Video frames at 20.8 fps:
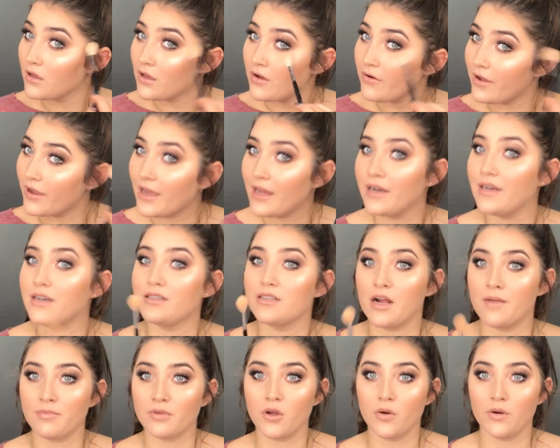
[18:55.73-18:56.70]
okay, I need to
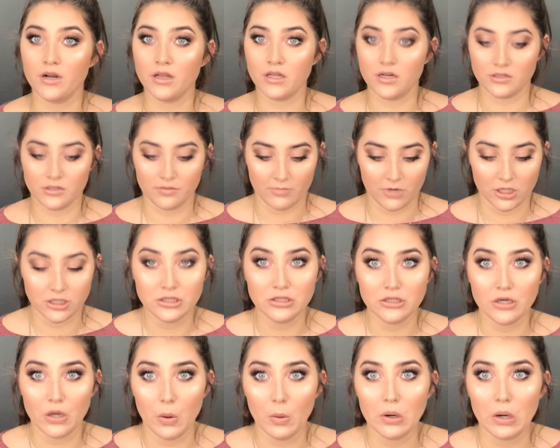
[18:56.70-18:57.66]
stop. I'm going a little too much.
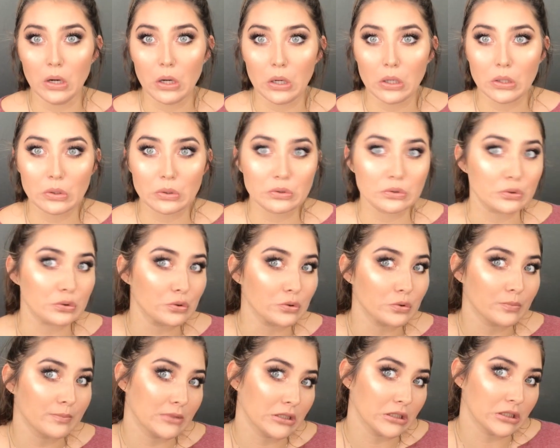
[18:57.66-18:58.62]
Going a little
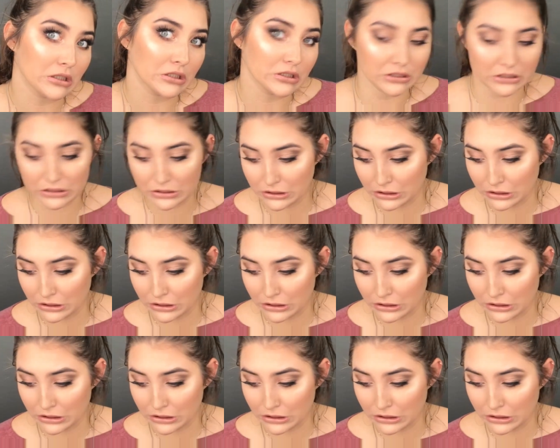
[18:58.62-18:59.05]
too much.